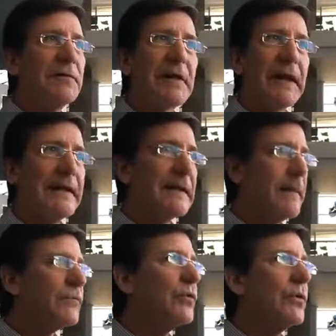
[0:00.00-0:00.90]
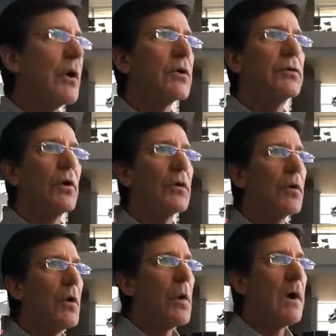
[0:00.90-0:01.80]
telling them to don't
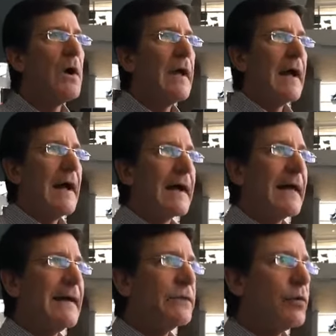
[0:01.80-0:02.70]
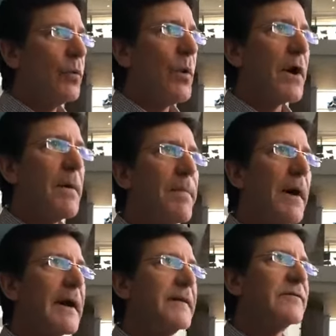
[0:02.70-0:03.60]
go up and get into water
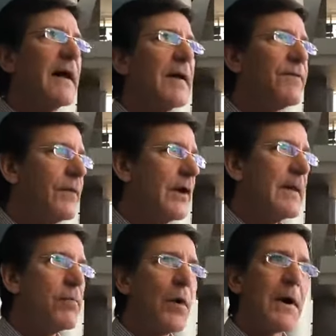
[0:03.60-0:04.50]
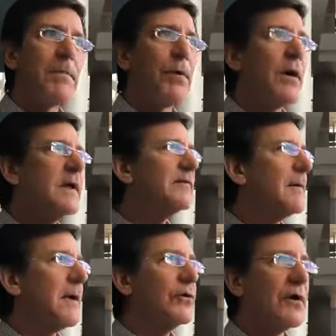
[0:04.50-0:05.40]
bodies, flooded water bodies,
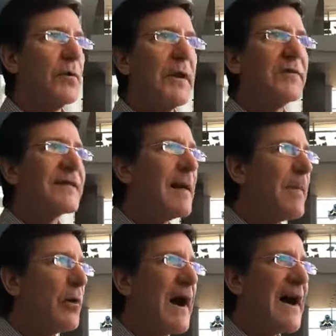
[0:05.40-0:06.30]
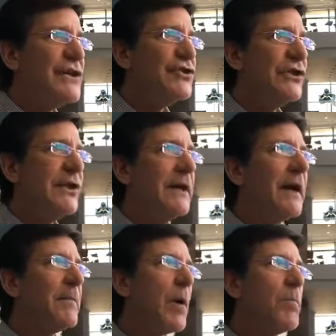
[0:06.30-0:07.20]
about the risk, about hygiene,
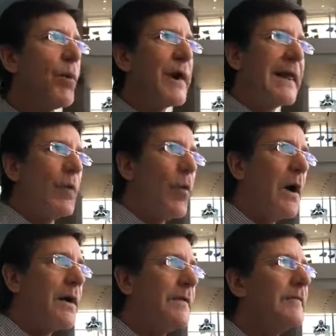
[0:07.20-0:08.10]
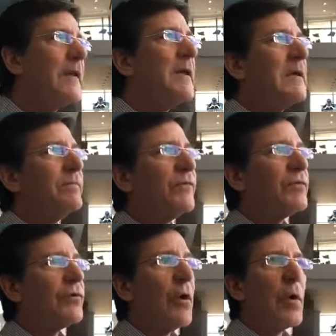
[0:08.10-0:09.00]
about boiling water.
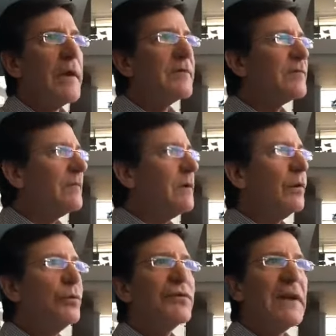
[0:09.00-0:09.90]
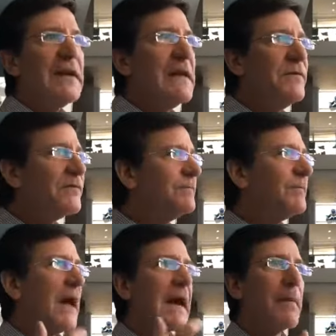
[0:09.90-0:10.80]
So it's loose leaves
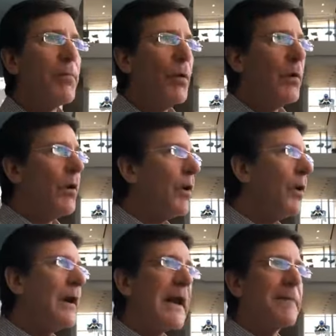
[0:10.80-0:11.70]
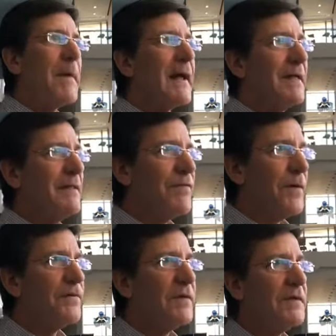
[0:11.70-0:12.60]
and a bullhorn like back in the
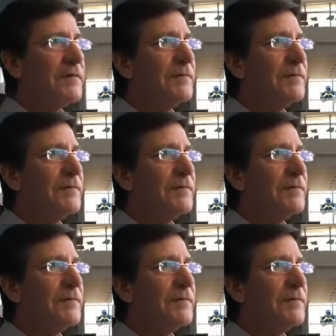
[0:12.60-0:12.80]
50s.